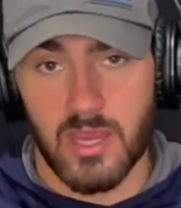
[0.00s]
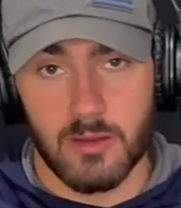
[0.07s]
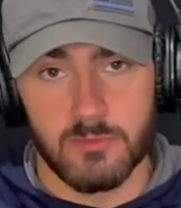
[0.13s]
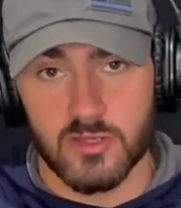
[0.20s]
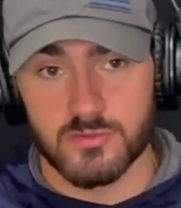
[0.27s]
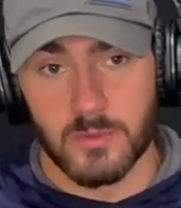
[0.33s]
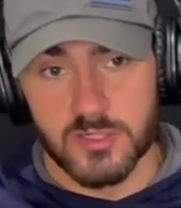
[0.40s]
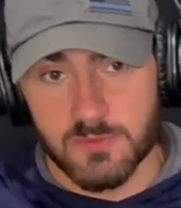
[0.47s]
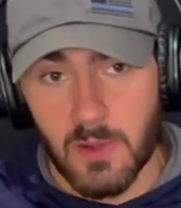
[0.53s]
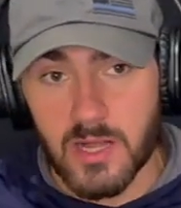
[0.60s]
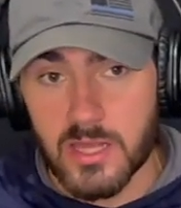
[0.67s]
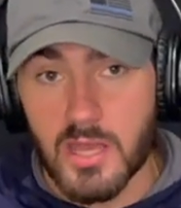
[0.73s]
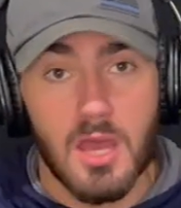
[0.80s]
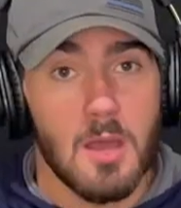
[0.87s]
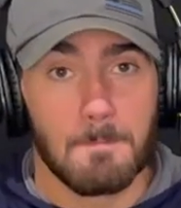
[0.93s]
him this much
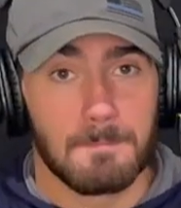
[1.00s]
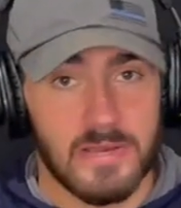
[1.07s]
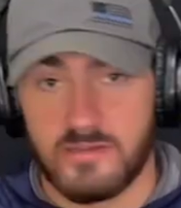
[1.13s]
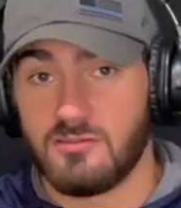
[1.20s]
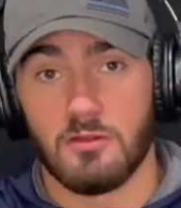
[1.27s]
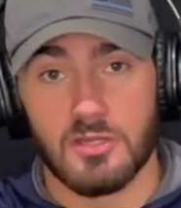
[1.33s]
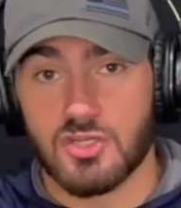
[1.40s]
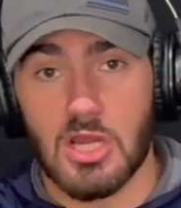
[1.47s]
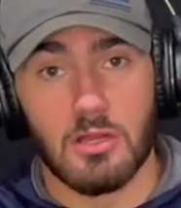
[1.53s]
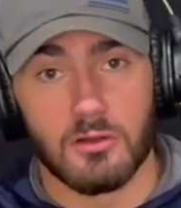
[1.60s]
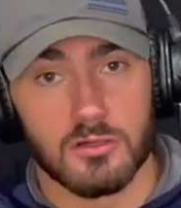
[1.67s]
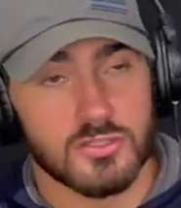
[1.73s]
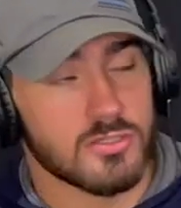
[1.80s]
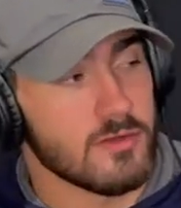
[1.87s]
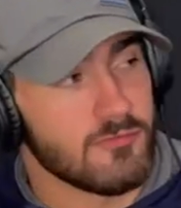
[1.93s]
money, but I still think Jalen
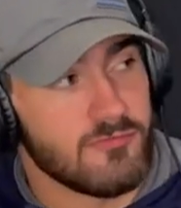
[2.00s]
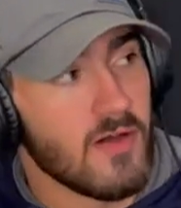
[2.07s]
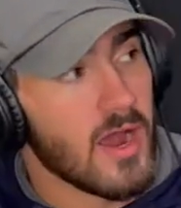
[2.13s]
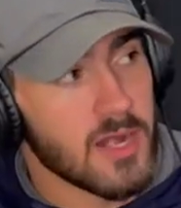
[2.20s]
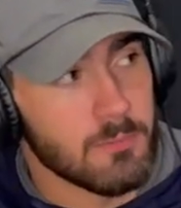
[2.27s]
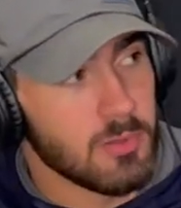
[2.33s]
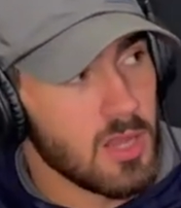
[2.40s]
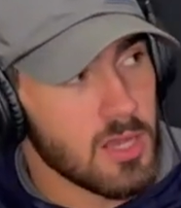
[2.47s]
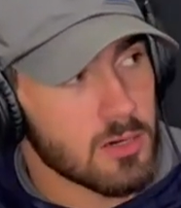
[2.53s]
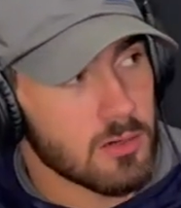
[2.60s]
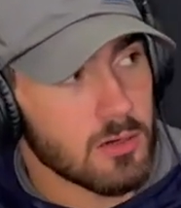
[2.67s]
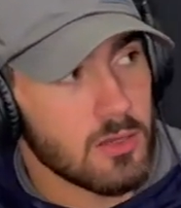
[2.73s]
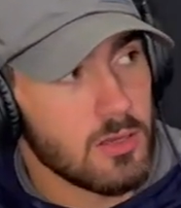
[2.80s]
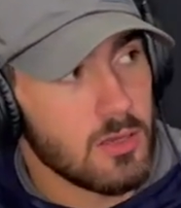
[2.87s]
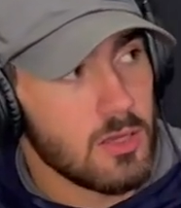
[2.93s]
Hurts is a fine player.